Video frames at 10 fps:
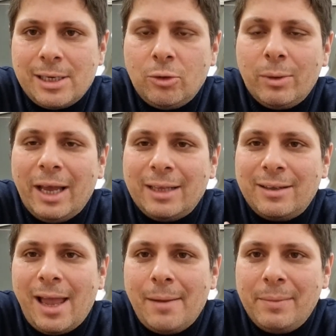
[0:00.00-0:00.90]
And you will
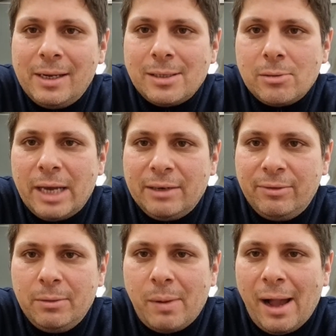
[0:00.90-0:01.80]
get 10 minutes to get
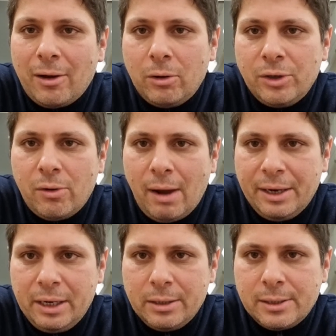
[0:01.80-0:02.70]
feedback on your
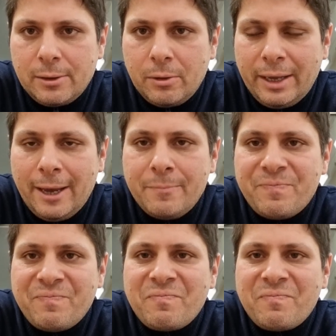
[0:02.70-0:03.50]
ideas, okay?